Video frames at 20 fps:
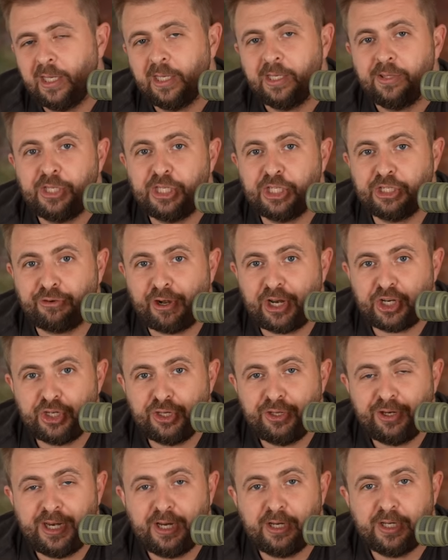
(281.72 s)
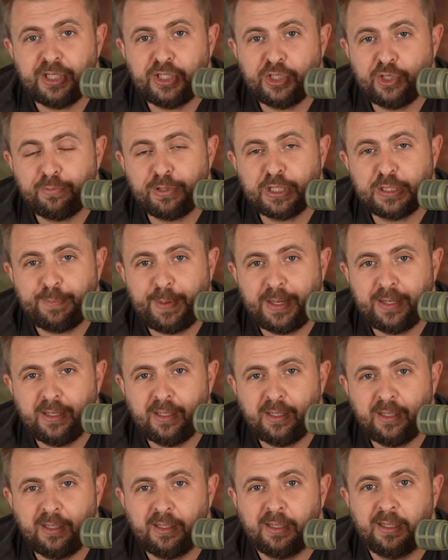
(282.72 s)
Discretionary consumer
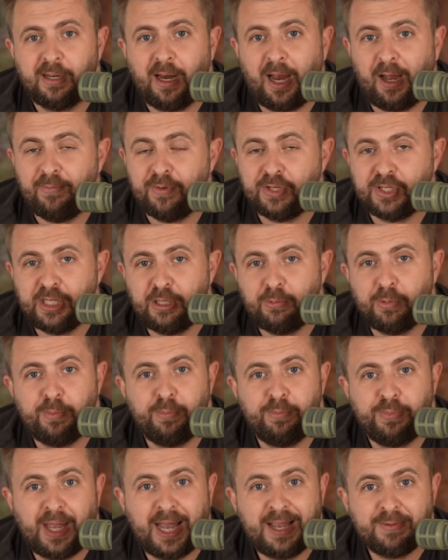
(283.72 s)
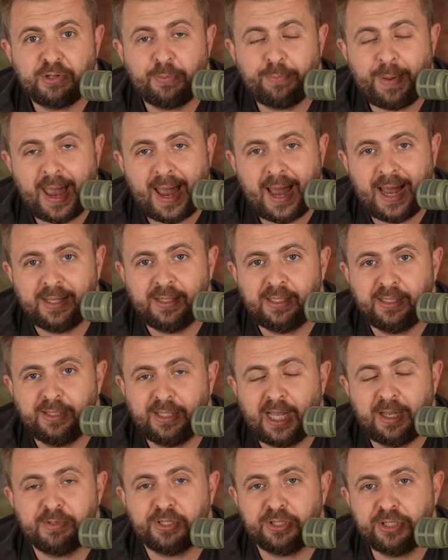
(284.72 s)
spending, obviously when times are bad and
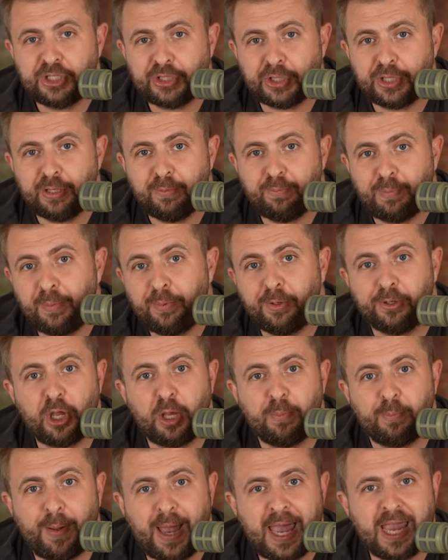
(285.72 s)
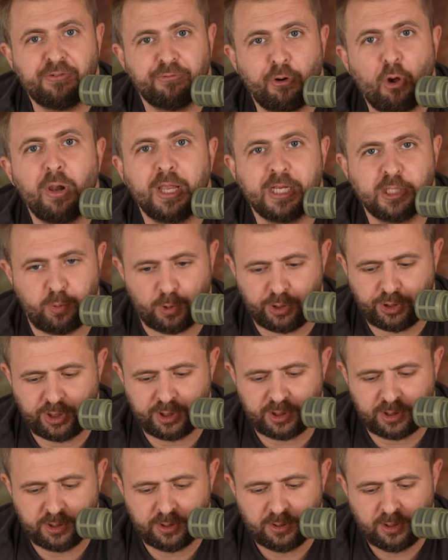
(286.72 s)
times are uncertain, people are not buying Rolex
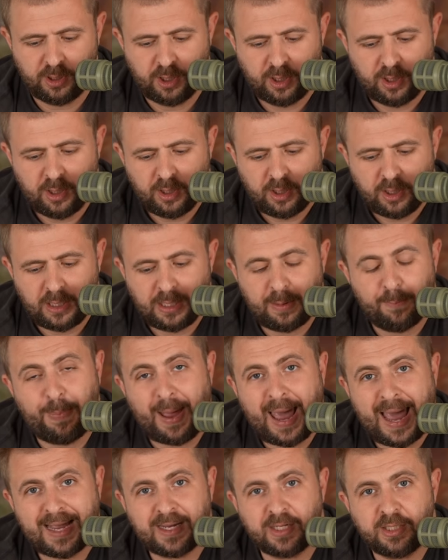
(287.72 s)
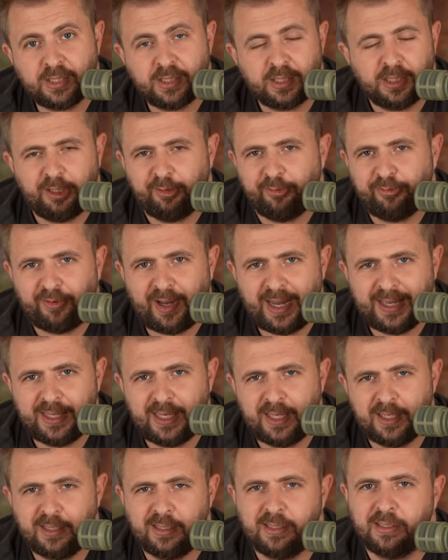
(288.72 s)
watches. Banks and
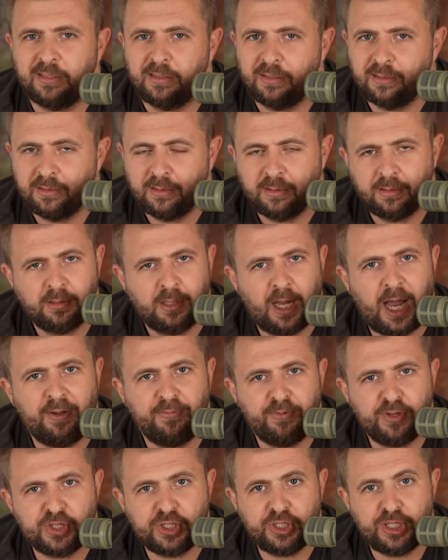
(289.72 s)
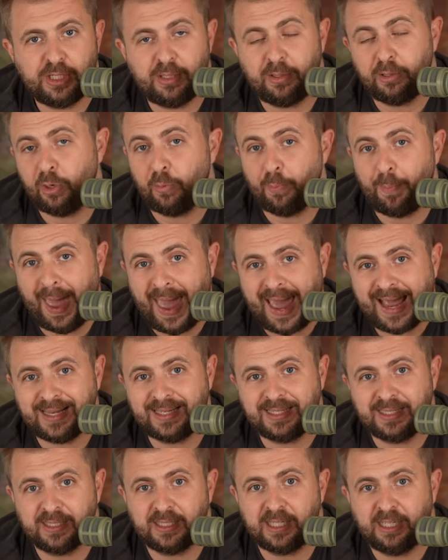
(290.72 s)
finance, obviously, you know,
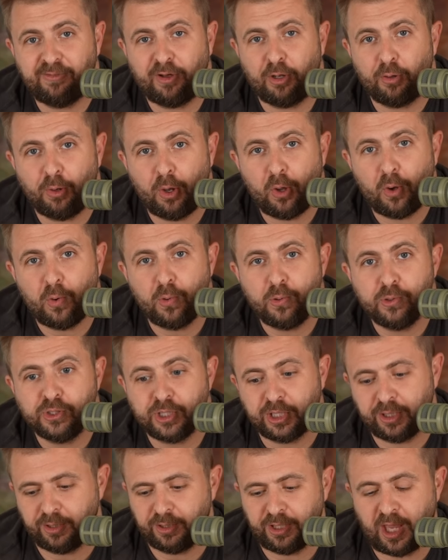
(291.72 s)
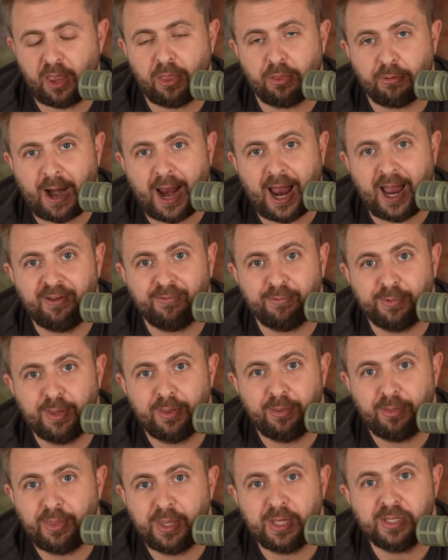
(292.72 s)
banks give out loans and they thrive
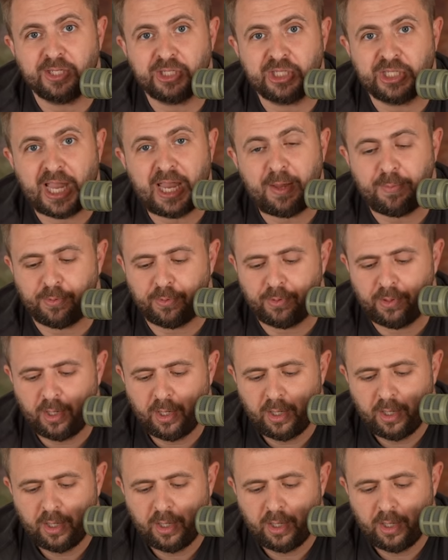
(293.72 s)
when things are stable.